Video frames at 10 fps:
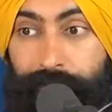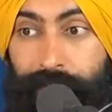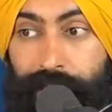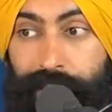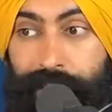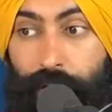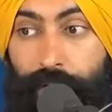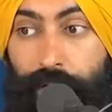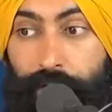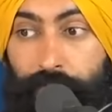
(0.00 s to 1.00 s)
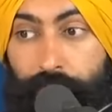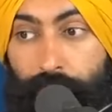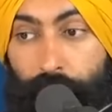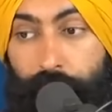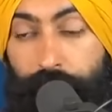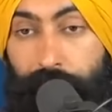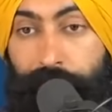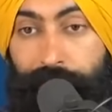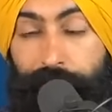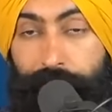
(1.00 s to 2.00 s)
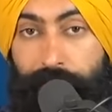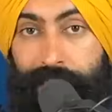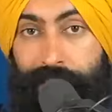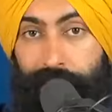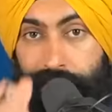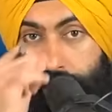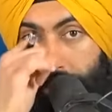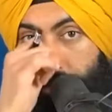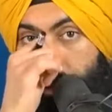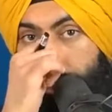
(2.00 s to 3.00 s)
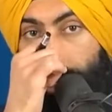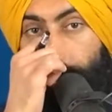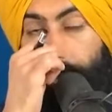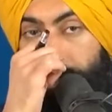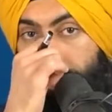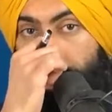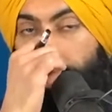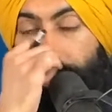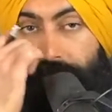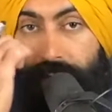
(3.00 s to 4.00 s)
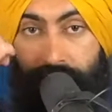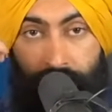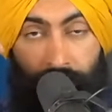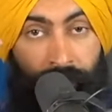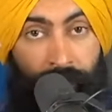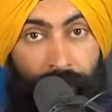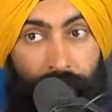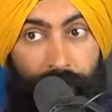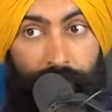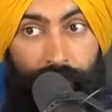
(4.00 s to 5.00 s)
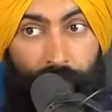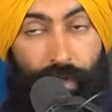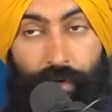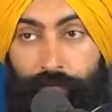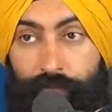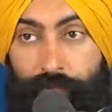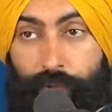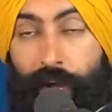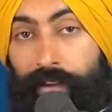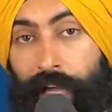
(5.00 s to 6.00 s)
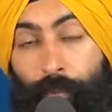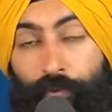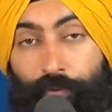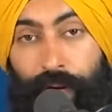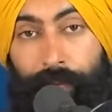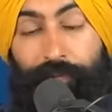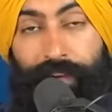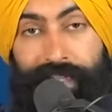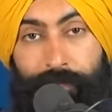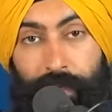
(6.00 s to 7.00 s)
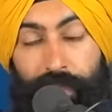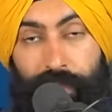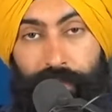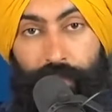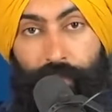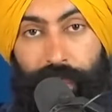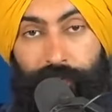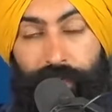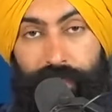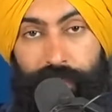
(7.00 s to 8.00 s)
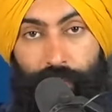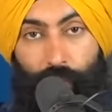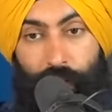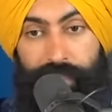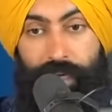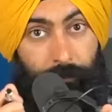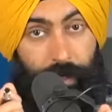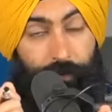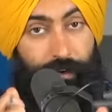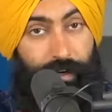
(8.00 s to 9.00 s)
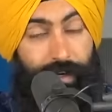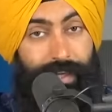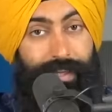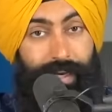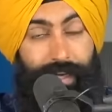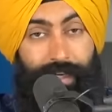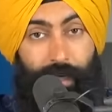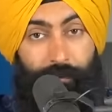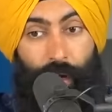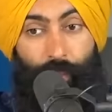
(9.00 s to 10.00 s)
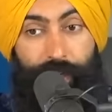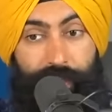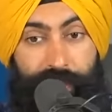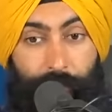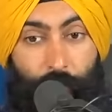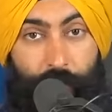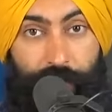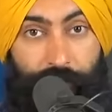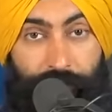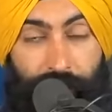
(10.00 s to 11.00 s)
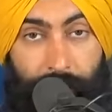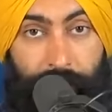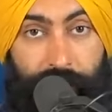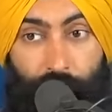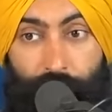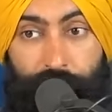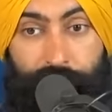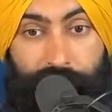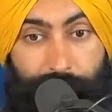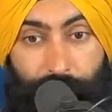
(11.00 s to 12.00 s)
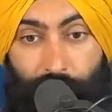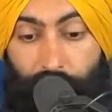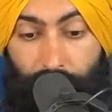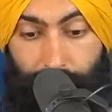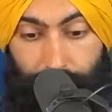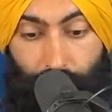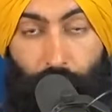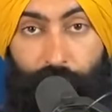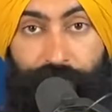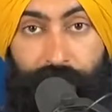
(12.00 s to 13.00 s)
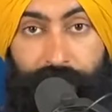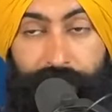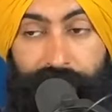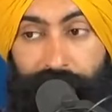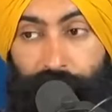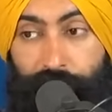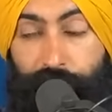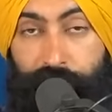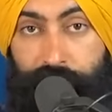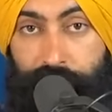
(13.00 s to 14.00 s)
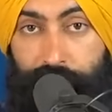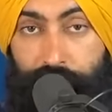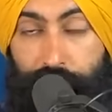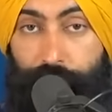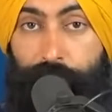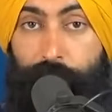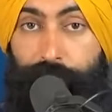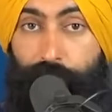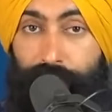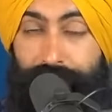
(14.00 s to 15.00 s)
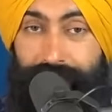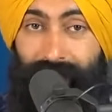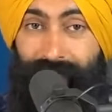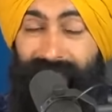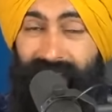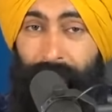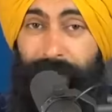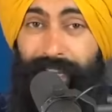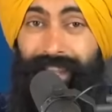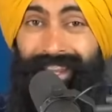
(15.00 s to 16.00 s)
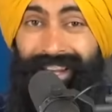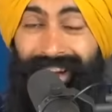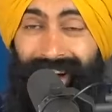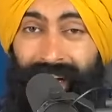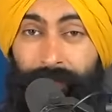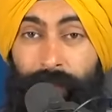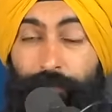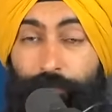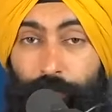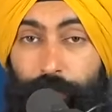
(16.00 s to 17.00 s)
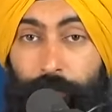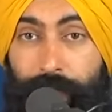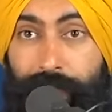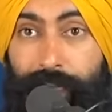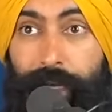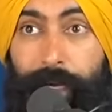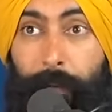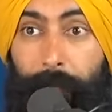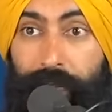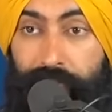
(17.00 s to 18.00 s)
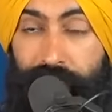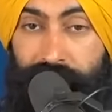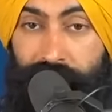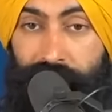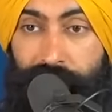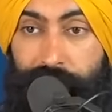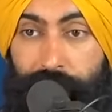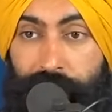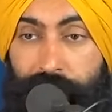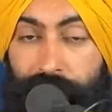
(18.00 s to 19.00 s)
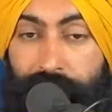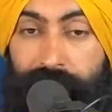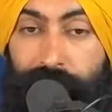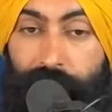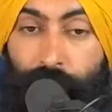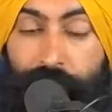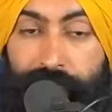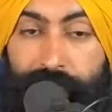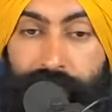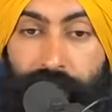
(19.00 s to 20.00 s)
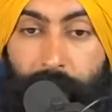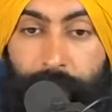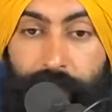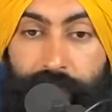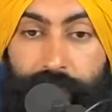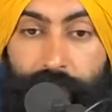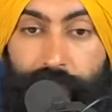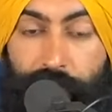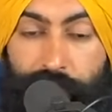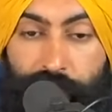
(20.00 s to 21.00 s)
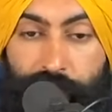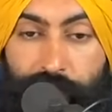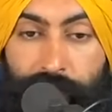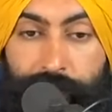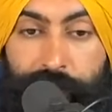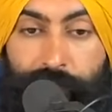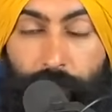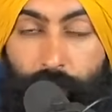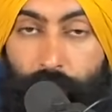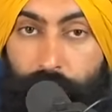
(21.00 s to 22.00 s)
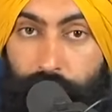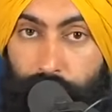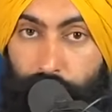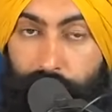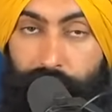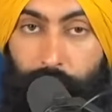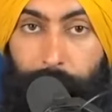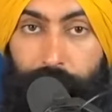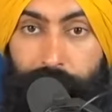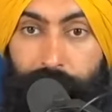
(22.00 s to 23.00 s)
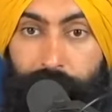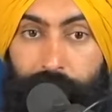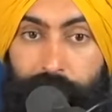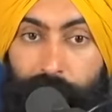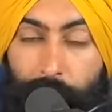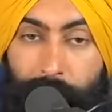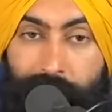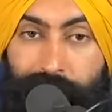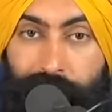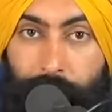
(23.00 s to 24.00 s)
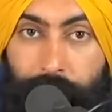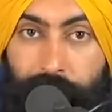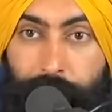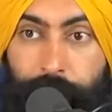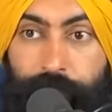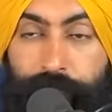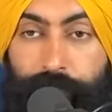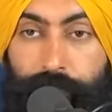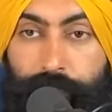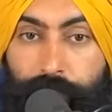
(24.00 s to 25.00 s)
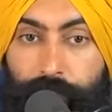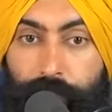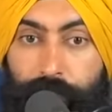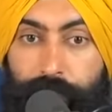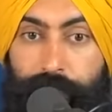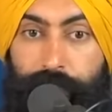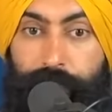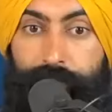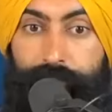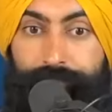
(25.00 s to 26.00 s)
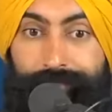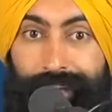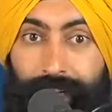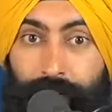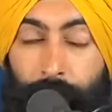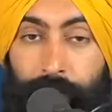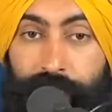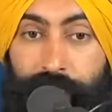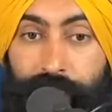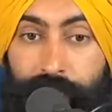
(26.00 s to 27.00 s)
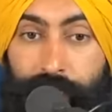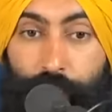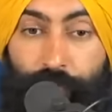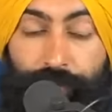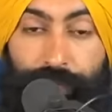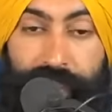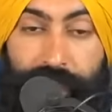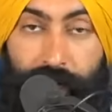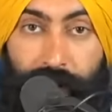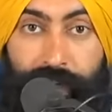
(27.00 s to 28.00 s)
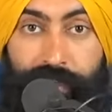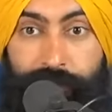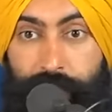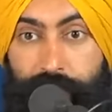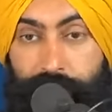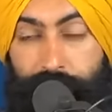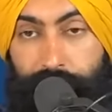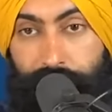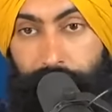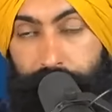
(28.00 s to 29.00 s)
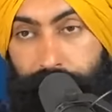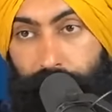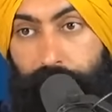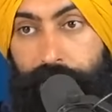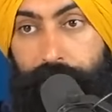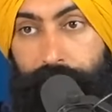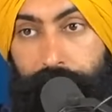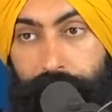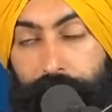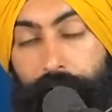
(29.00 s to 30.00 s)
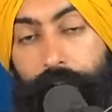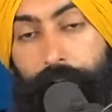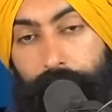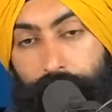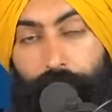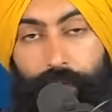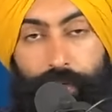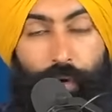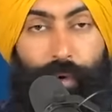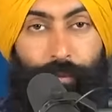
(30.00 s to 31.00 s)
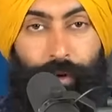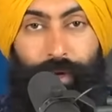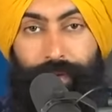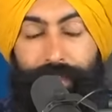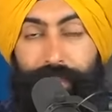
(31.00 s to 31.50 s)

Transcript: Because now, well, if you have enough assets and you lose your job and it's not going to affect you, then sure, you have a lot more freedom and flexibility to do whatever it is that you want. But if you need that income, that way you can support your family, that way you can support your own finances and whatever it is that you have to do. You have to understand what's happening in the economy before you make big decisions because the last thing you want to see happen is you change jobs from a good company to a bad company and then that company starts letting go of the recent hires because of economic struggles and then you know you know where I'm going with